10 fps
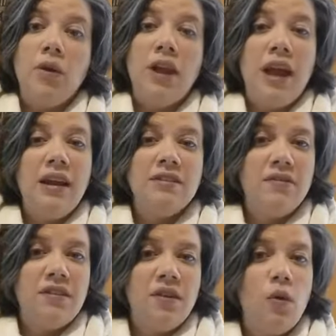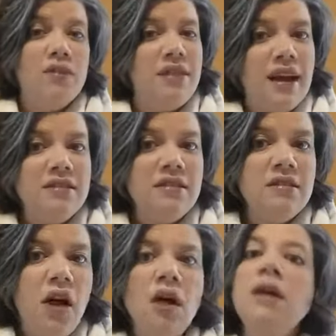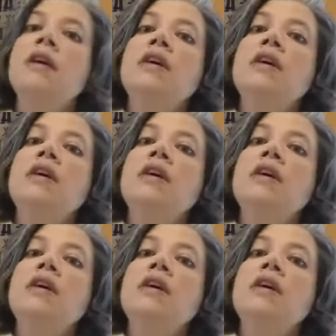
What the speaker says: organic stuff doesn't always last as long.